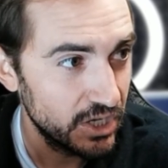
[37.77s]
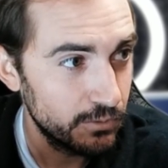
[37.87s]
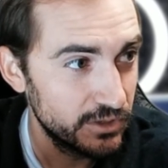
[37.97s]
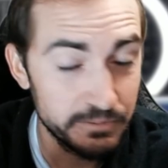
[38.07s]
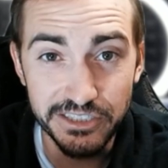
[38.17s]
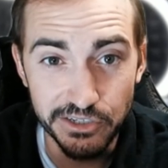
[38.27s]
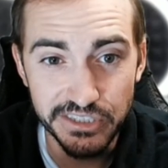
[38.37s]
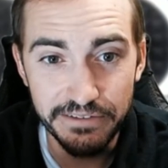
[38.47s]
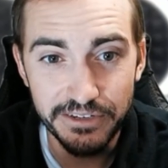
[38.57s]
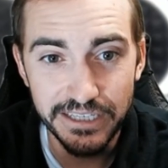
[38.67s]
respects your
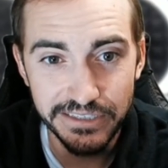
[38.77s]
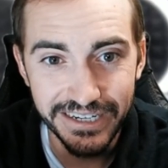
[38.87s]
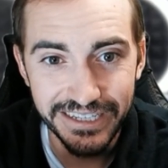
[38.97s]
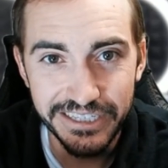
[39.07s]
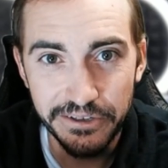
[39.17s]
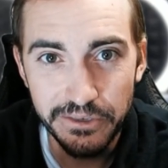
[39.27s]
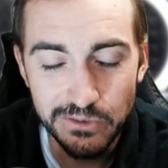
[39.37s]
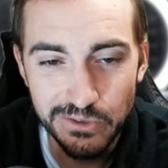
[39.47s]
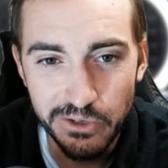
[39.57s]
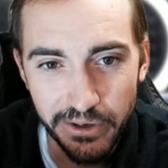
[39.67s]
safety is going to tell
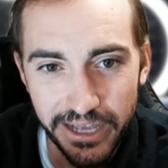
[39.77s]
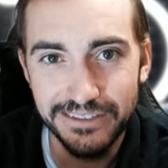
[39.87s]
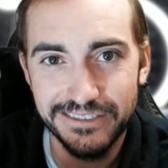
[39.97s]
you to go ahead